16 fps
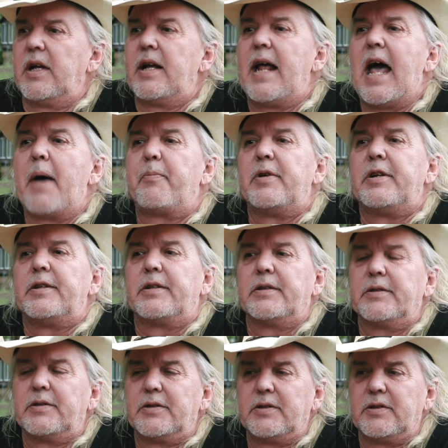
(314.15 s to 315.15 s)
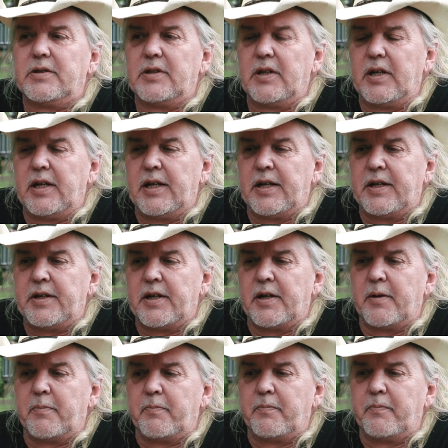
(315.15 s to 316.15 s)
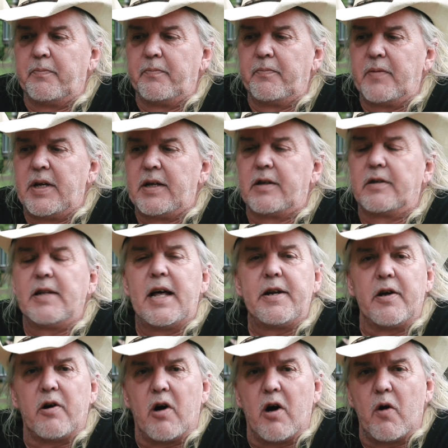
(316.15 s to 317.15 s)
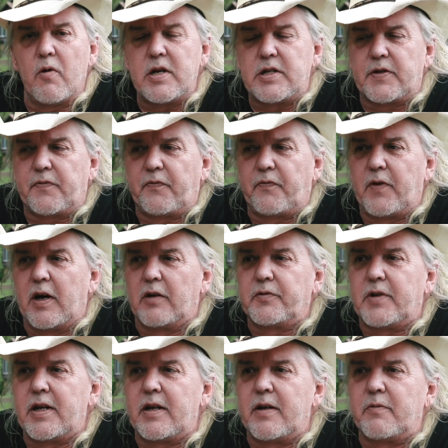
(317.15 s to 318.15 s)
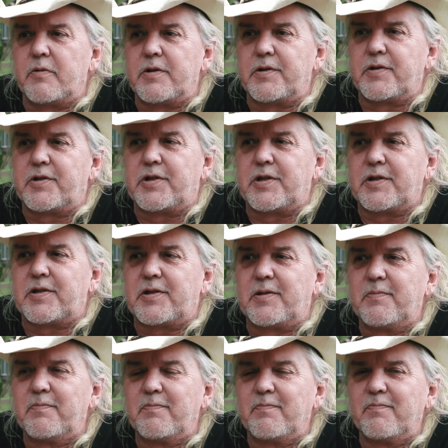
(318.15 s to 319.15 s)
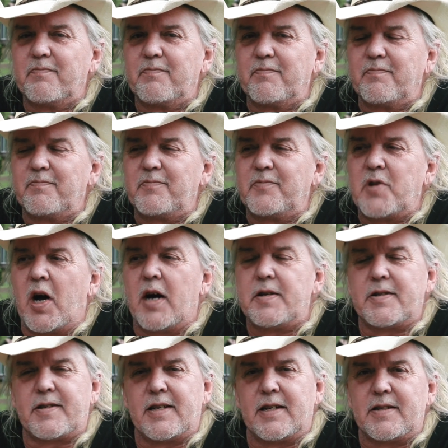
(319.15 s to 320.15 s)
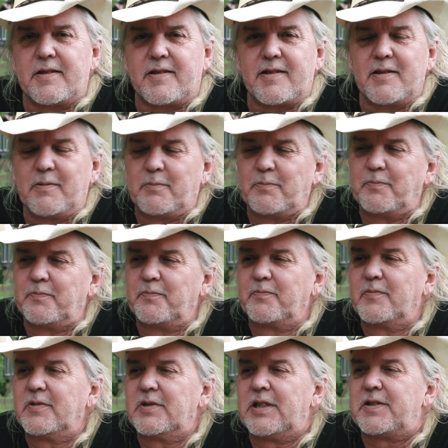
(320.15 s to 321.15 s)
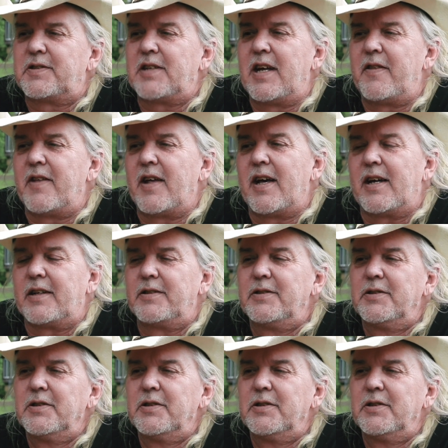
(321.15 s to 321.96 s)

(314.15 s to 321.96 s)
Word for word: It happened. Okay. And um, and Glenn always felt that it was just nonsense. Let's say that.